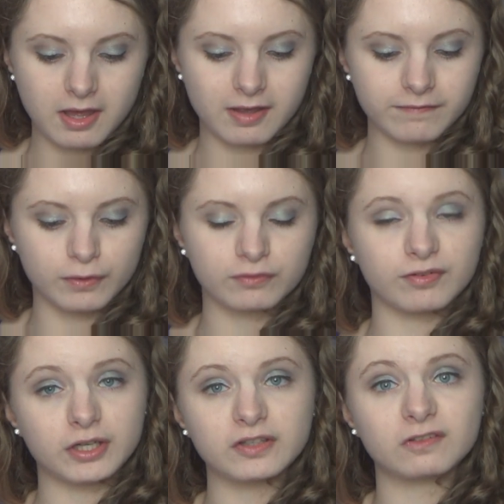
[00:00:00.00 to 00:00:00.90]
It feels
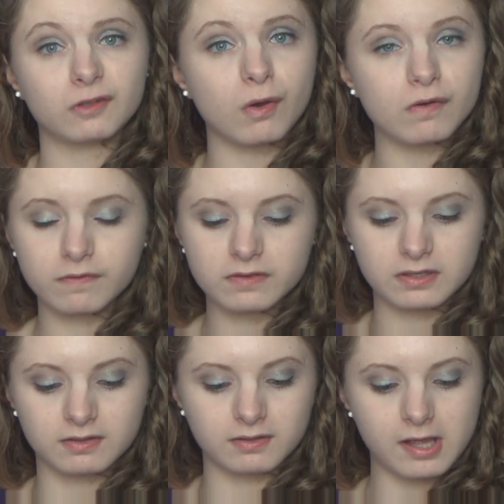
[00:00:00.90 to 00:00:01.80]
very soft
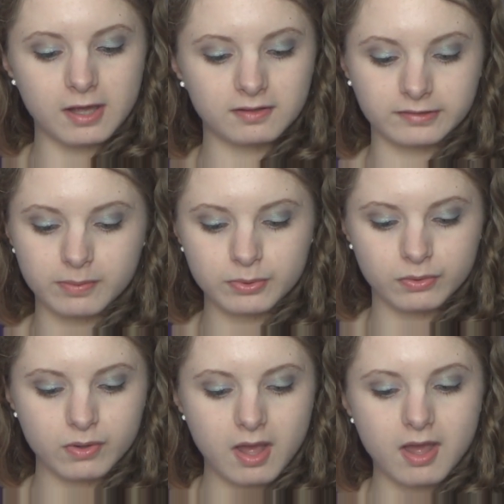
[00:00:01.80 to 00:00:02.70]
and
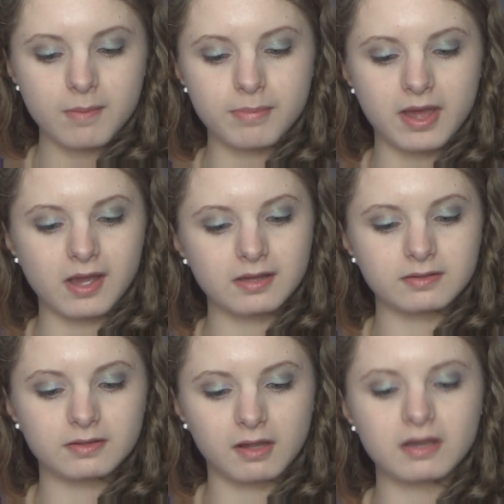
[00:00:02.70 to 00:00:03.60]
supple, but
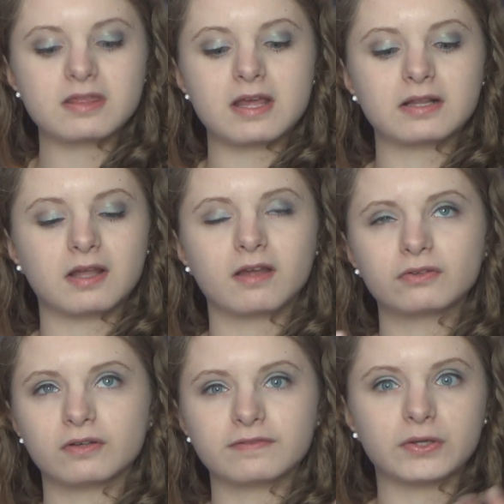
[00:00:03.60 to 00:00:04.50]
the only thing that I
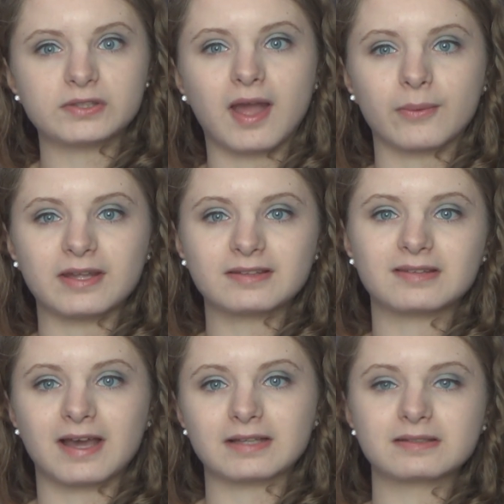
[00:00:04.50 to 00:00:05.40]
sort of found out is
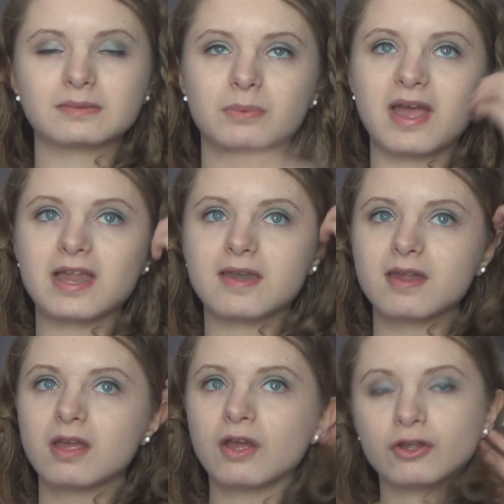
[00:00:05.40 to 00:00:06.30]
that when
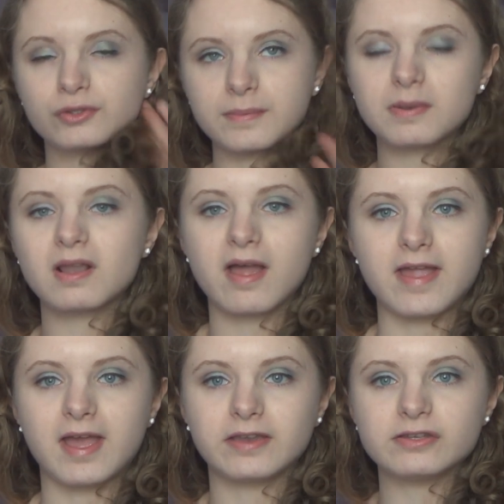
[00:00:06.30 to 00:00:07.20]
you apply
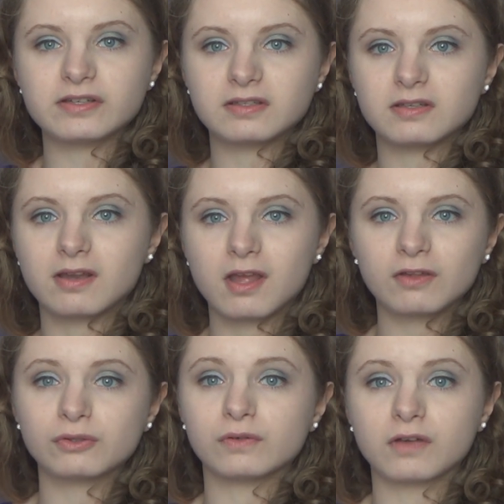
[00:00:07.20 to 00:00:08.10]
it and you can
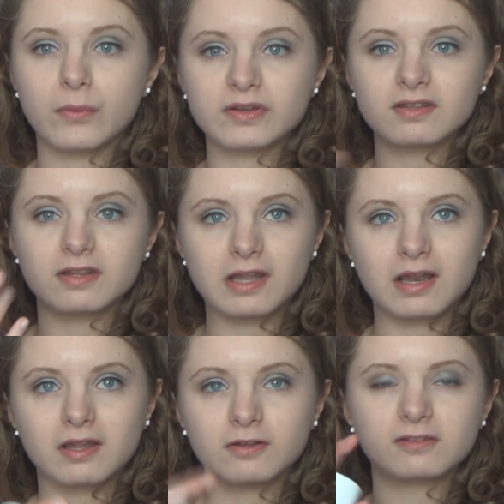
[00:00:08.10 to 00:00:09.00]
sort of go into the
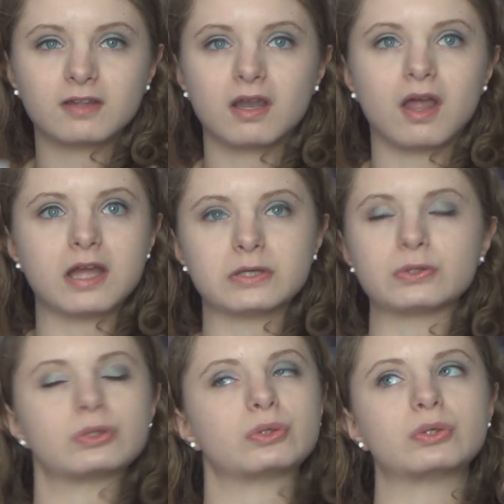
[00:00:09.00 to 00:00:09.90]
sunlight,
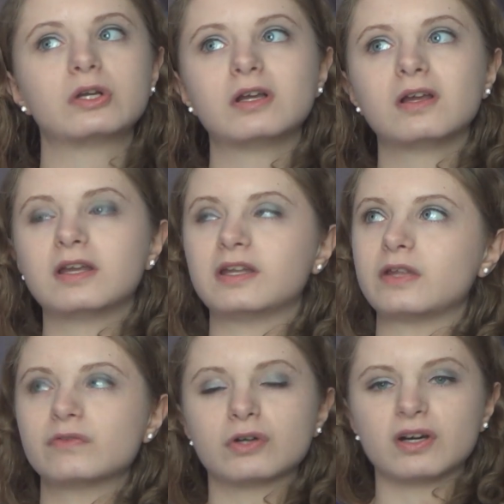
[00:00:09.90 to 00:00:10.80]
or you
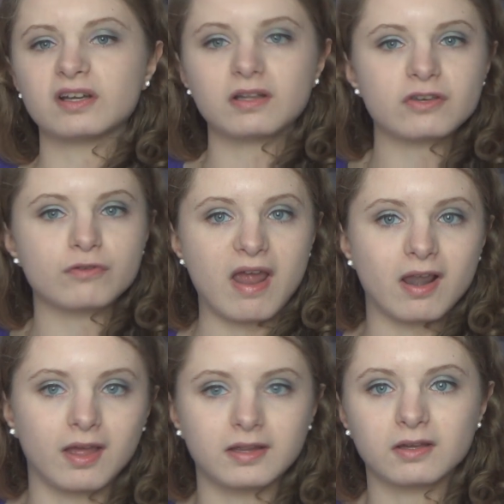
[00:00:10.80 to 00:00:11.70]
know, you've got a
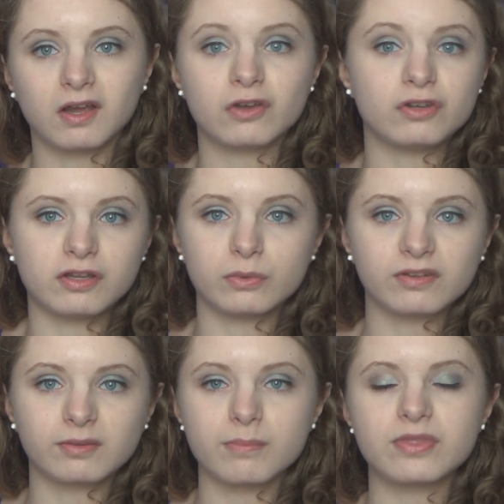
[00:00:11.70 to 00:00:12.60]
direct light under you
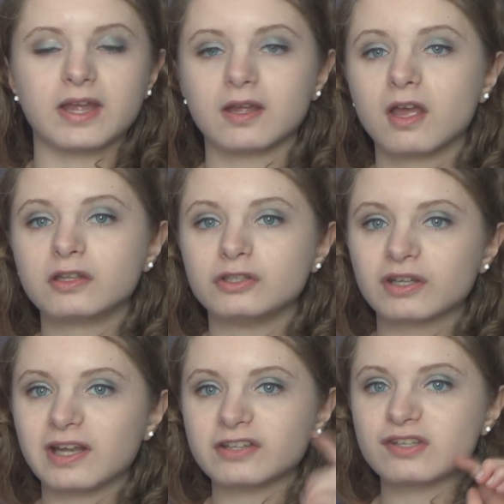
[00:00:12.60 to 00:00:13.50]
or something,
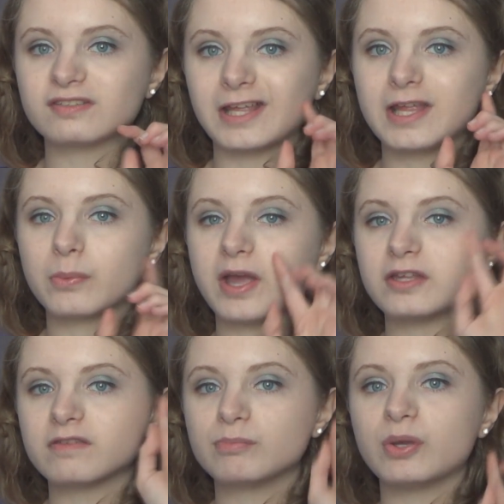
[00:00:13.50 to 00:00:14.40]
you can actually see where
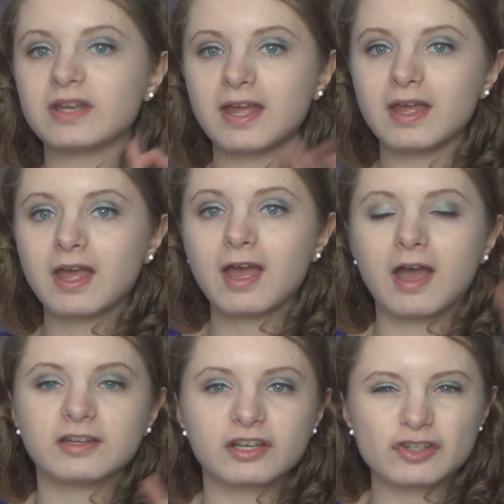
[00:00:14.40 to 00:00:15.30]
you've put it,
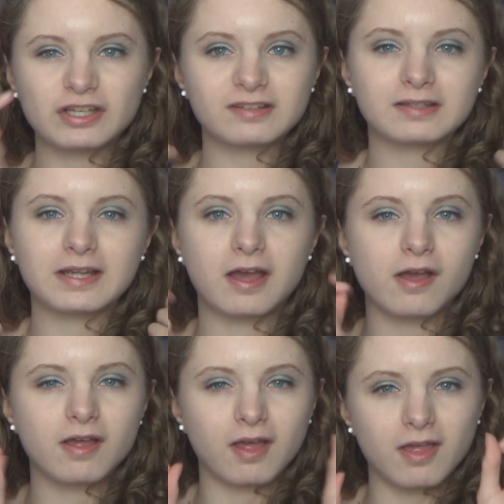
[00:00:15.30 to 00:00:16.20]
and you actually see
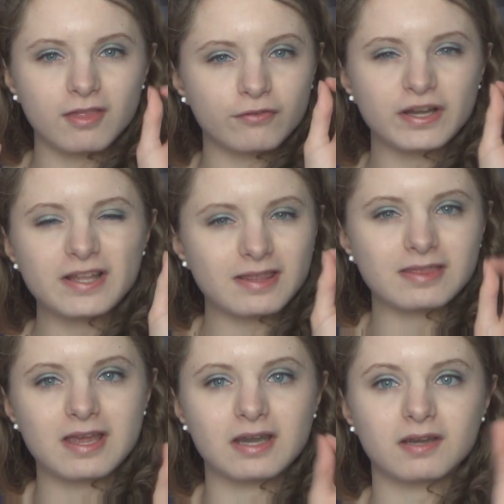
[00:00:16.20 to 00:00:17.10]
a very
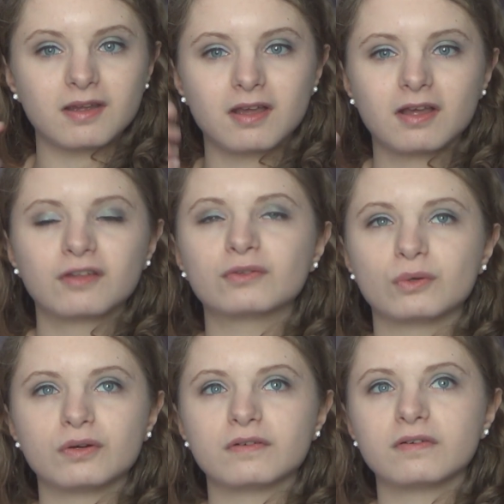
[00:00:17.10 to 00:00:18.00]
thin
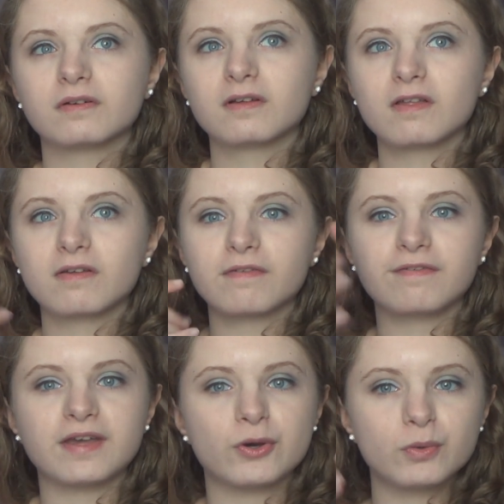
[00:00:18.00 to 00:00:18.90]
sort of
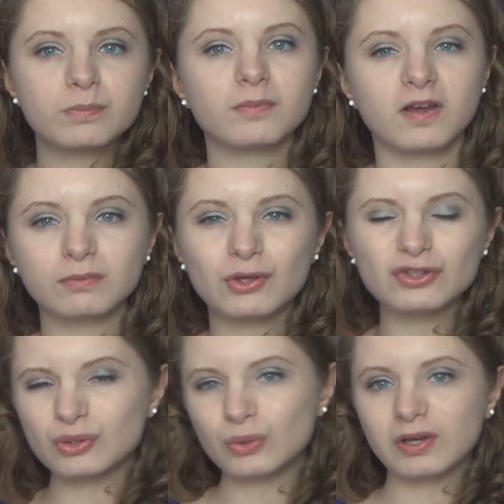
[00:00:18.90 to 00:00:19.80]
film, I
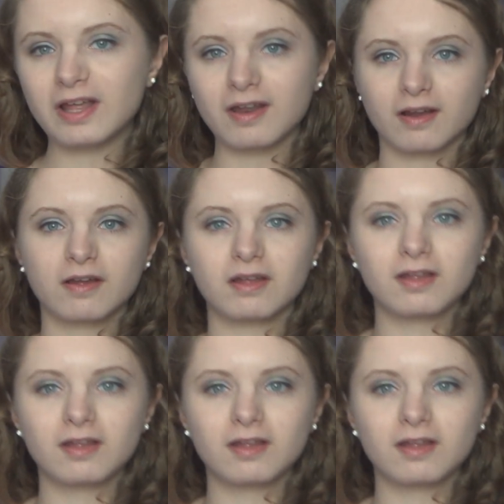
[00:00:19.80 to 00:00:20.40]
suppose you call it, like